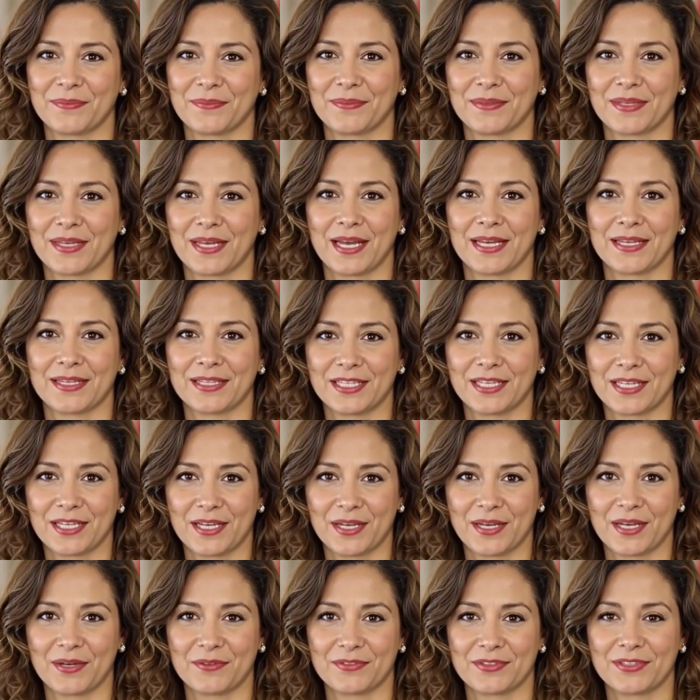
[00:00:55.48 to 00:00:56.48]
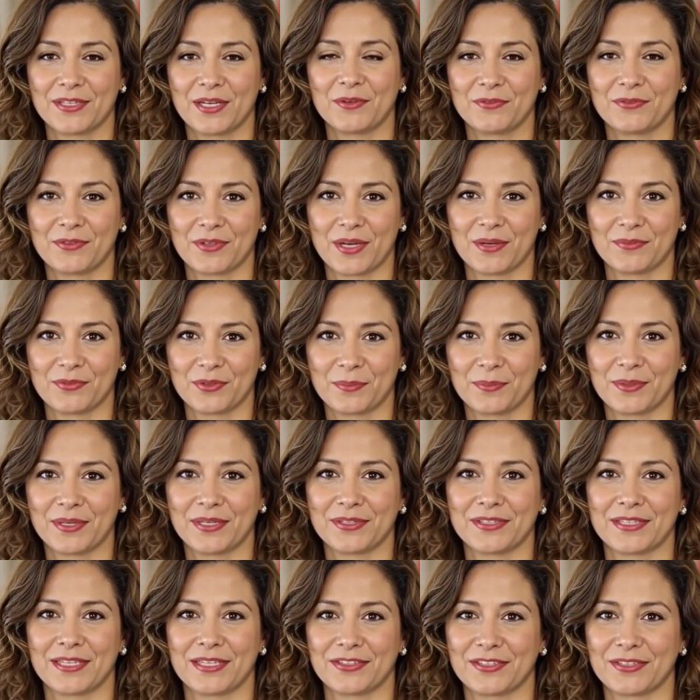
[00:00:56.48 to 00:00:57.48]
The idea of
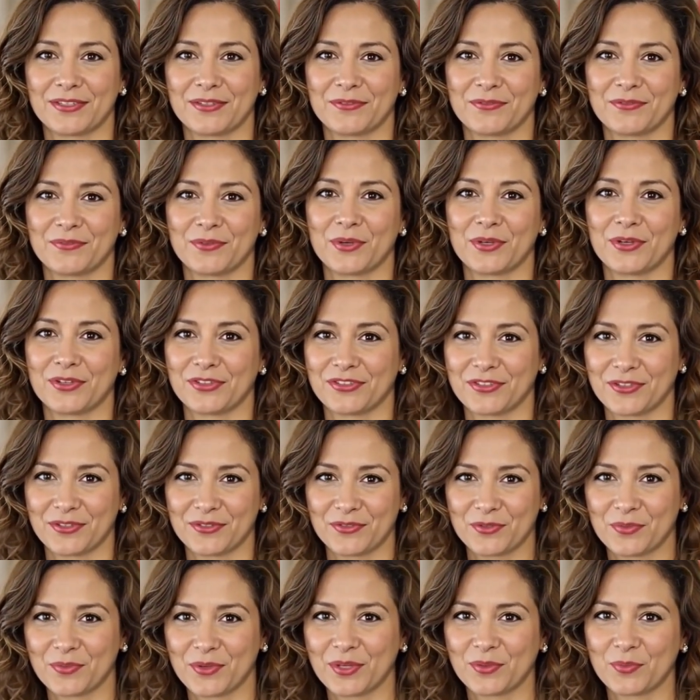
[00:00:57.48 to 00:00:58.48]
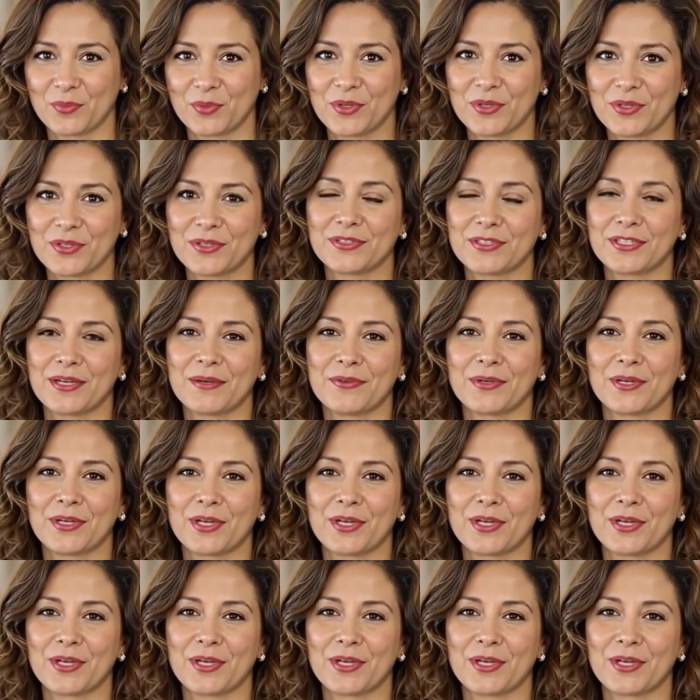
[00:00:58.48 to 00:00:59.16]
self-government is in the first 3 words of the